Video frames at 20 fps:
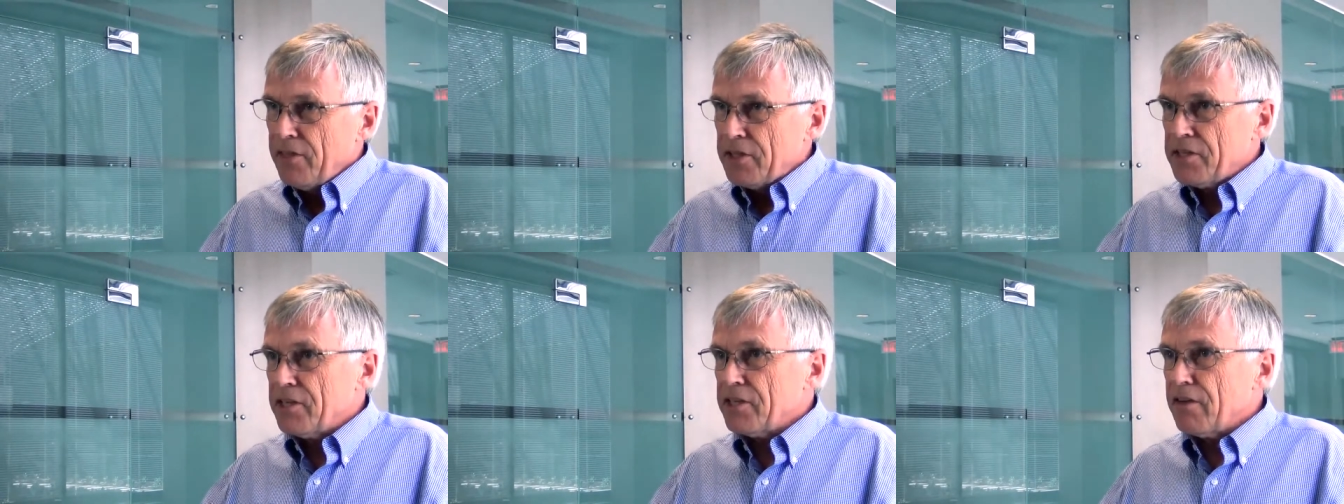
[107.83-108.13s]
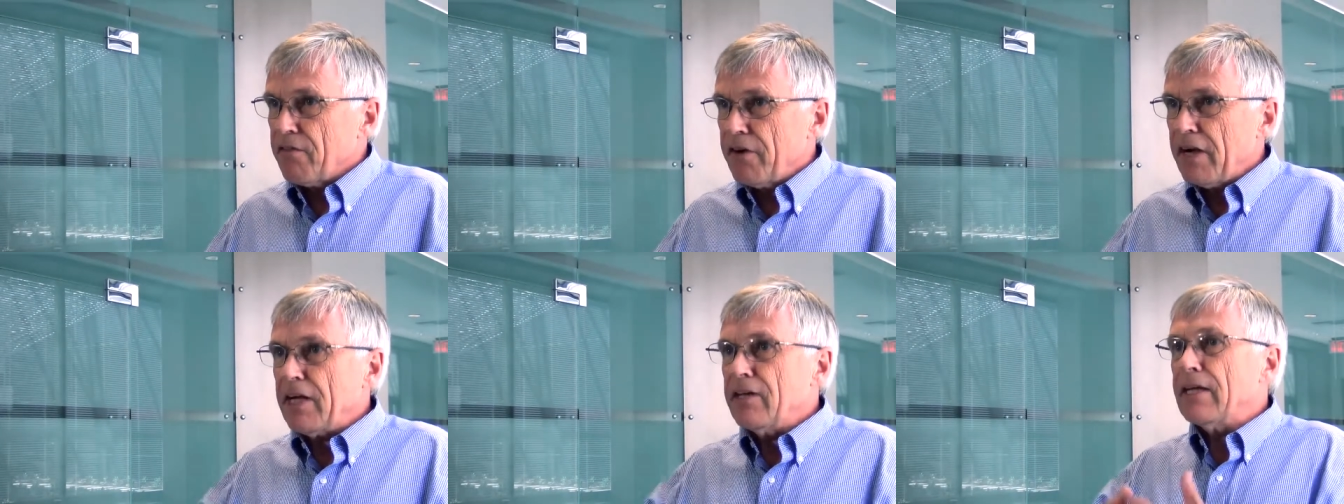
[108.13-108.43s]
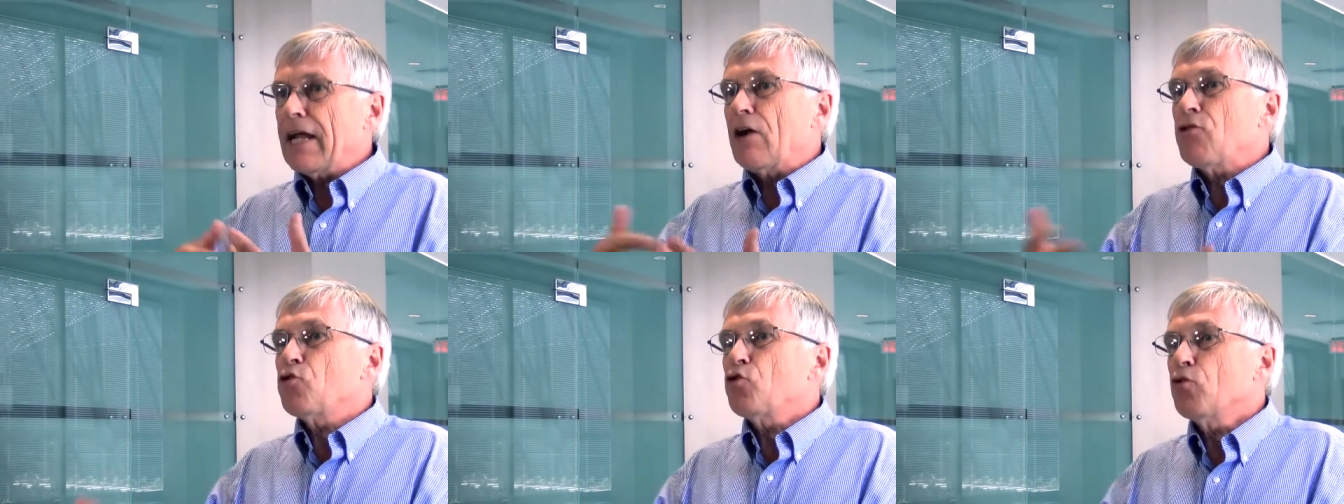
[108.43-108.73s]
this is a
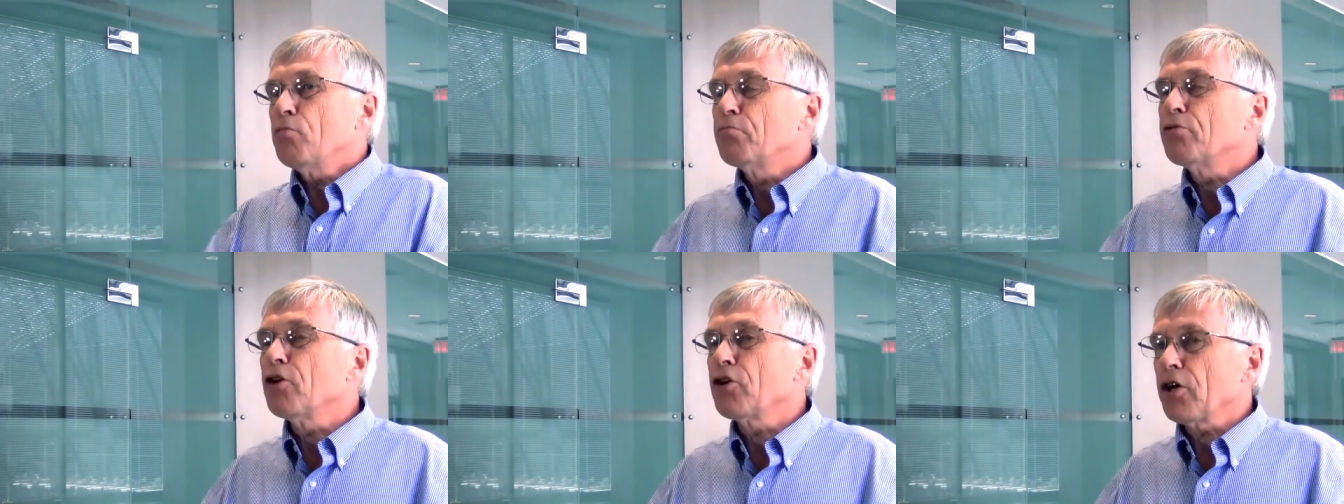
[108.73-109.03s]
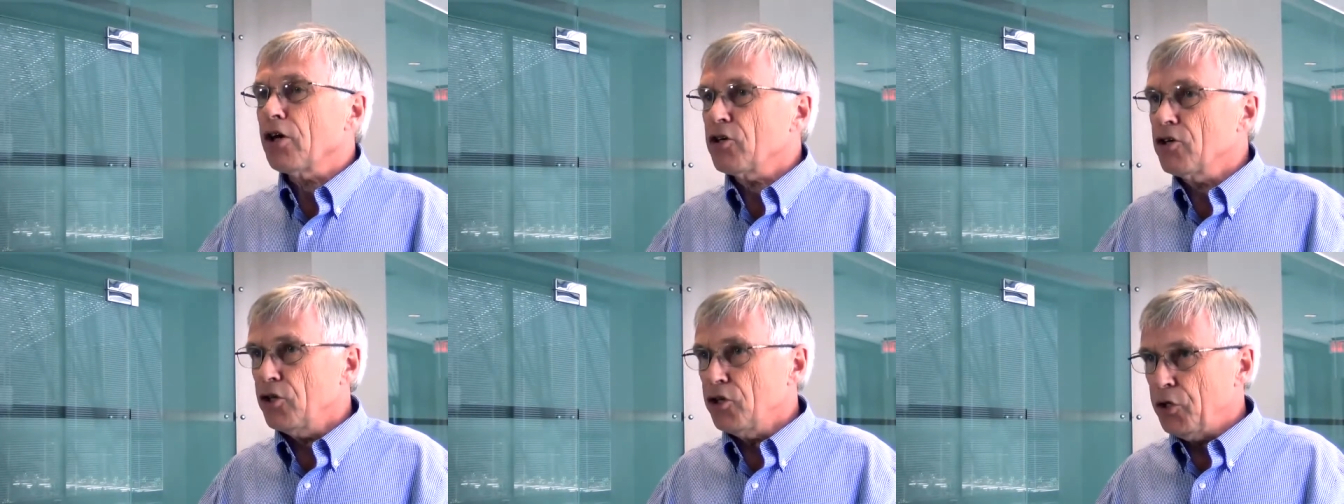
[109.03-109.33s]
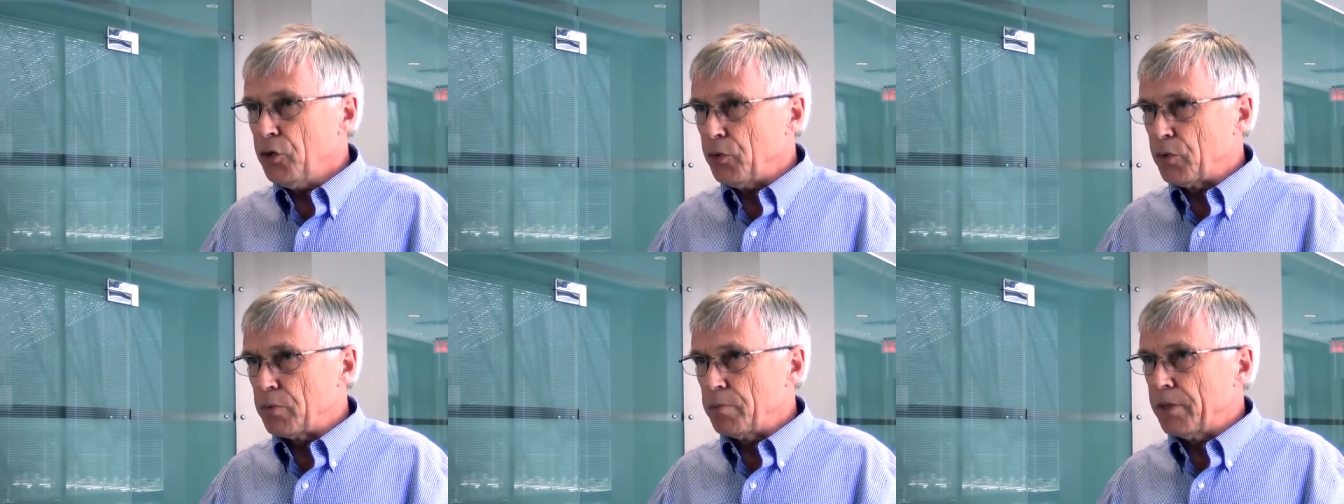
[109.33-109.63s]
very natural product
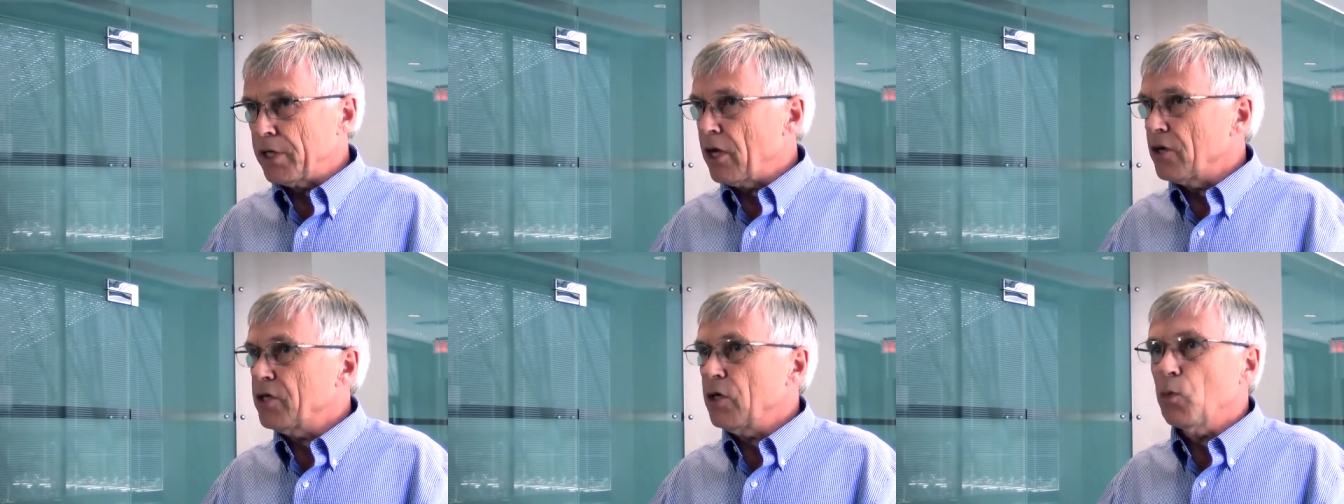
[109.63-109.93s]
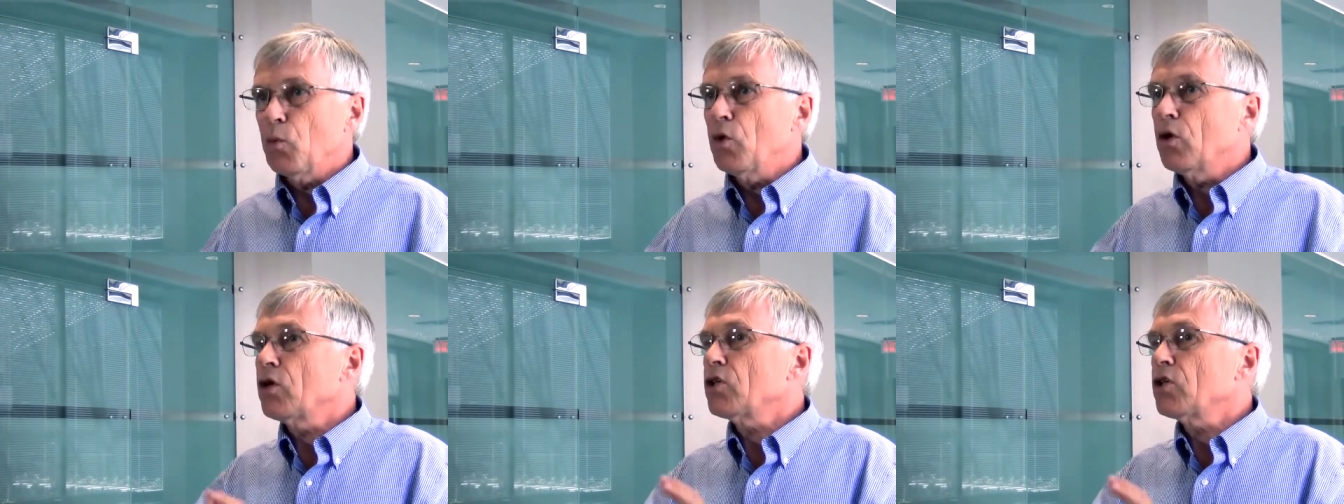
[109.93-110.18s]
to use because it